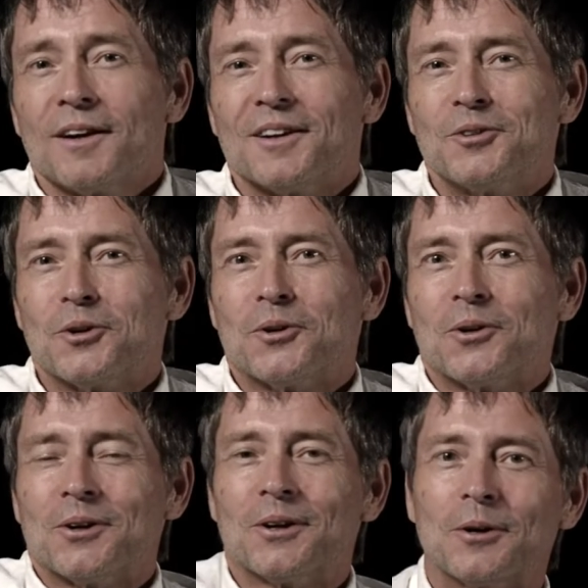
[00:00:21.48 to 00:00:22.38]

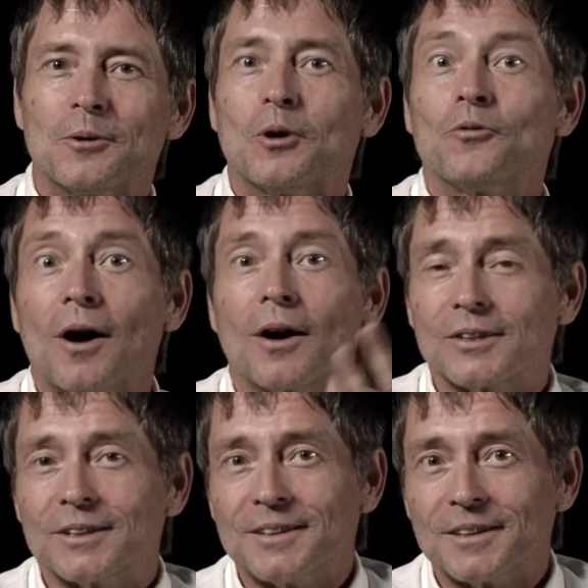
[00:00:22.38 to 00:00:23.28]
of
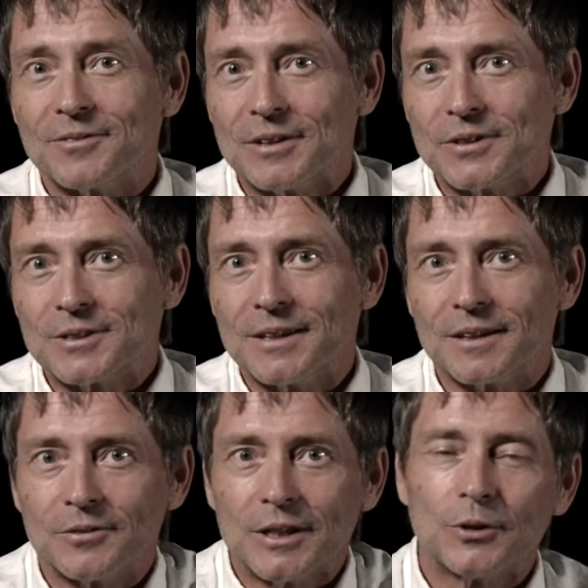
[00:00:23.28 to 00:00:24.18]
art,
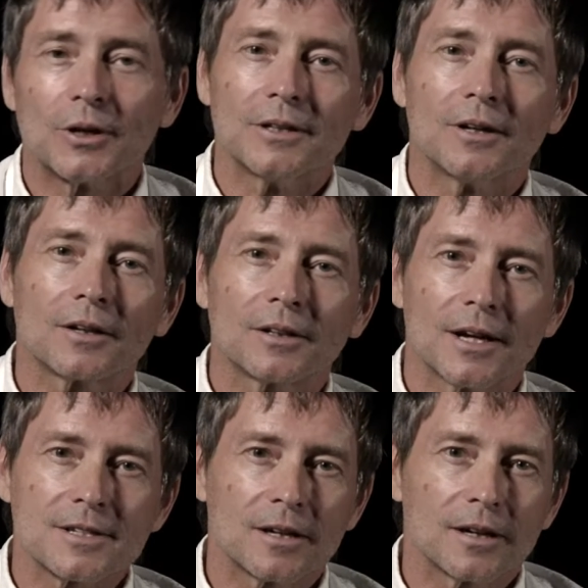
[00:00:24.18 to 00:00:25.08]
if you had an art
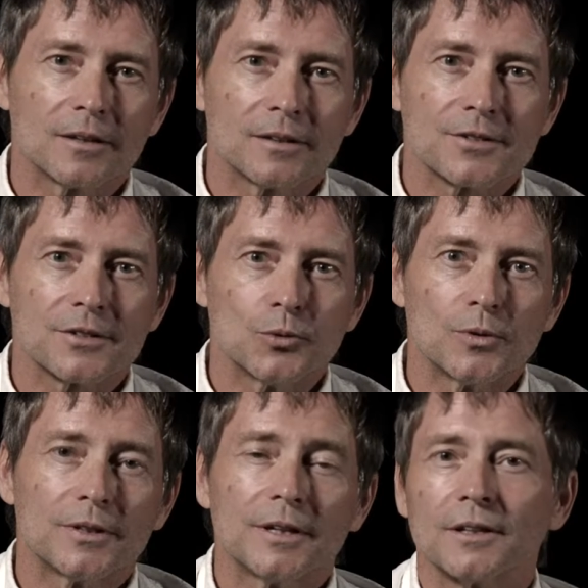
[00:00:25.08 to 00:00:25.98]
class like this? You
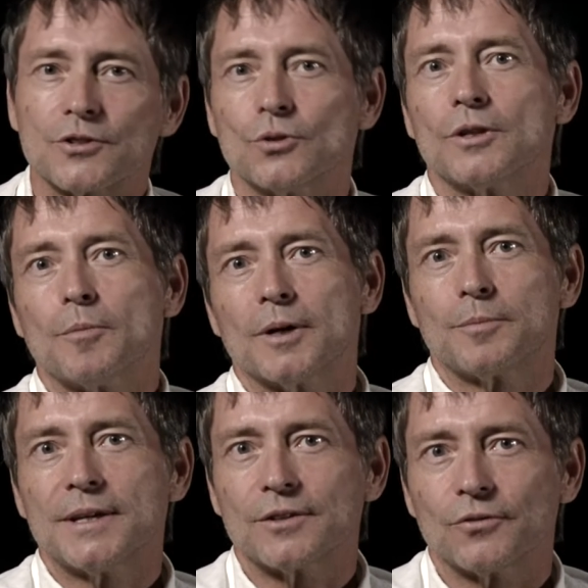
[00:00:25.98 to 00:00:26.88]
would think it's only about
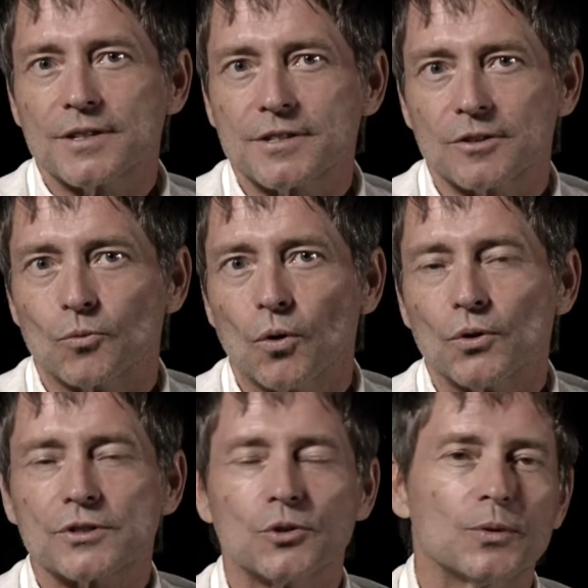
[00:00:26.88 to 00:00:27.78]
painting fences and
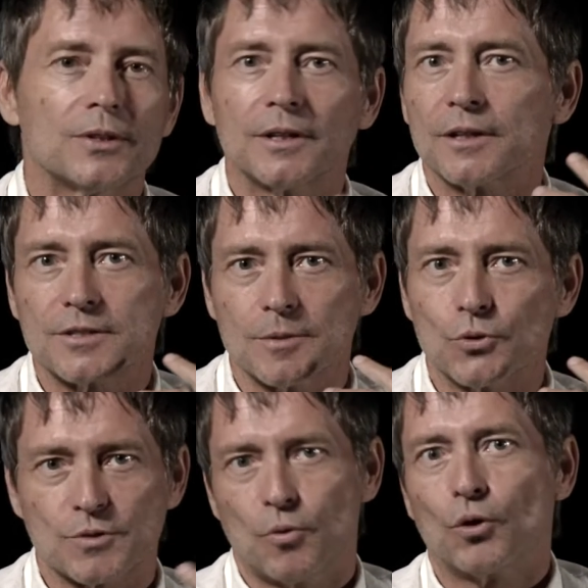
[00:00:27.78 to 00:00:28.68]
walls. You would think it's the
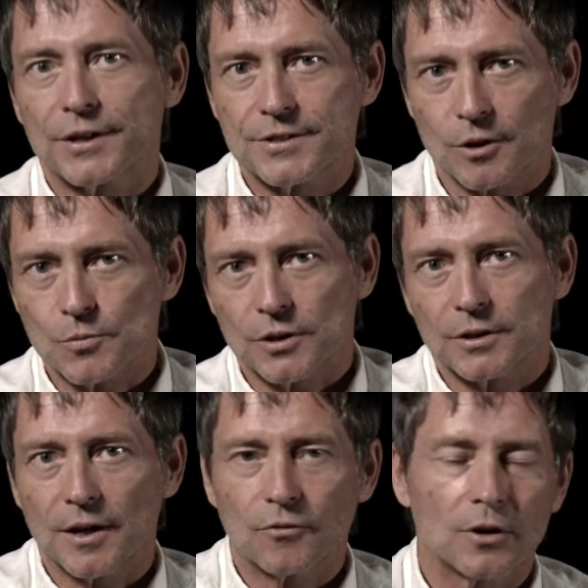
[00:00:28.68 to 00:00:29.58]
most boring subject
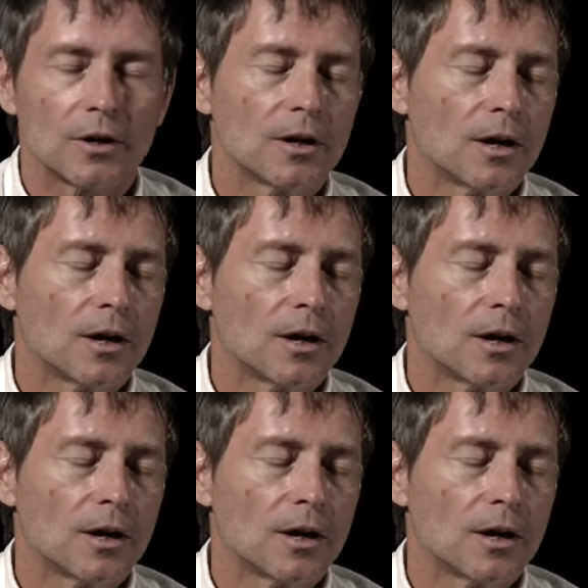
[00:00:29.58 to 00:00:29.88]
ever.